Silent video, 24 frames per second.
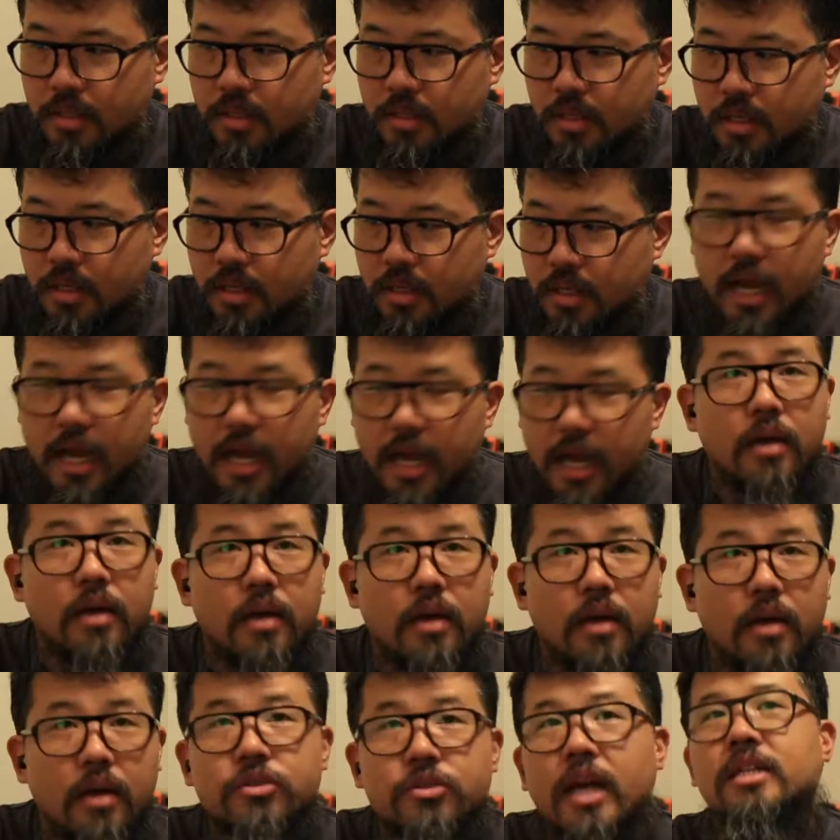yeah, I was
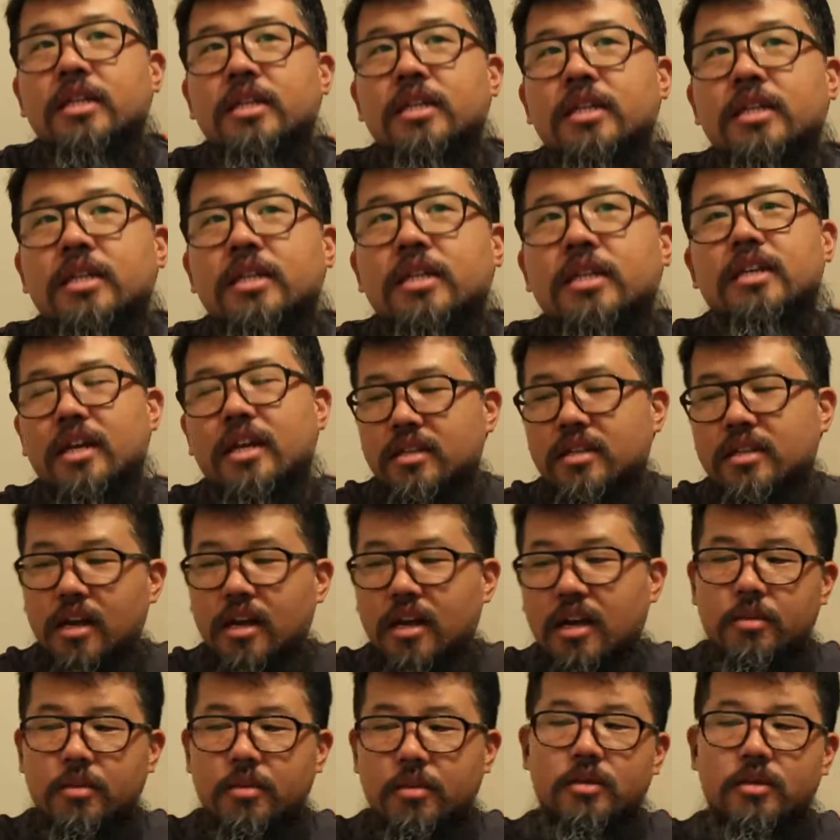trying to
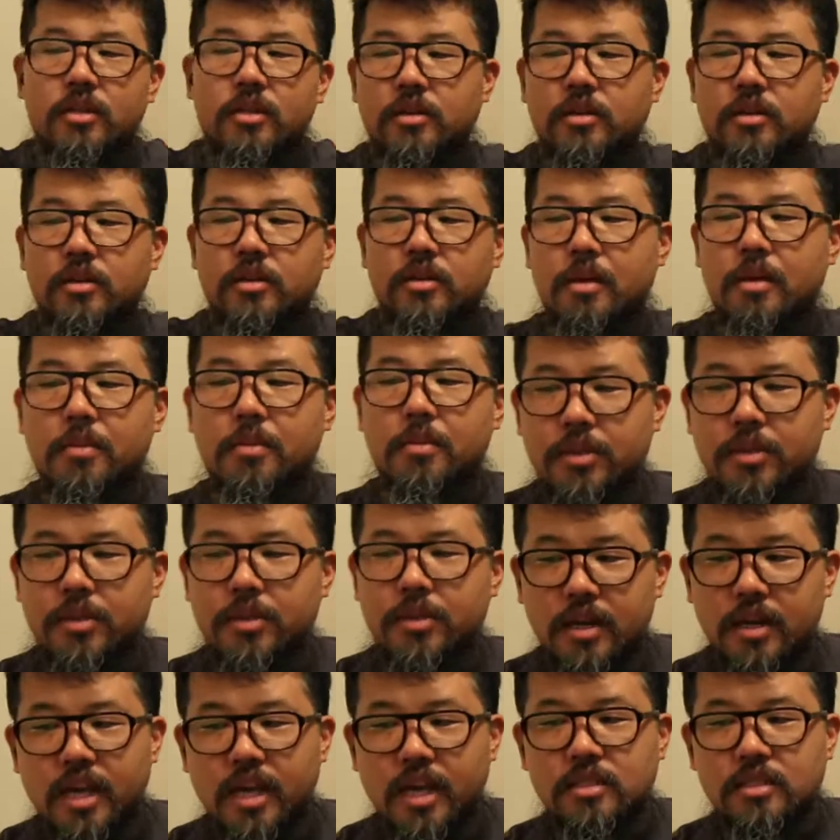come up with a
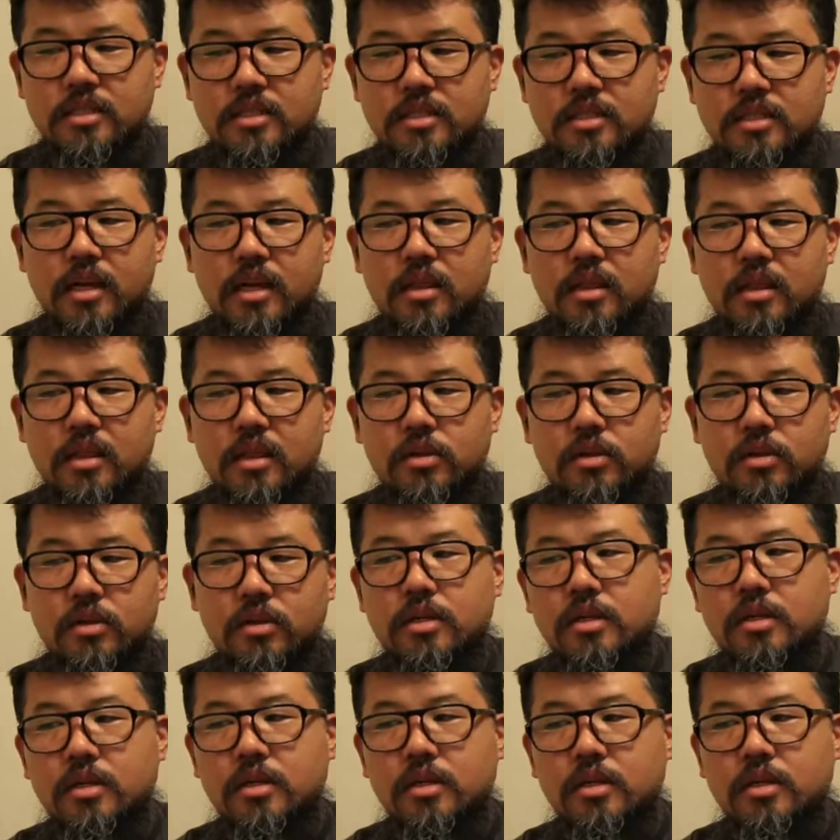nice like closer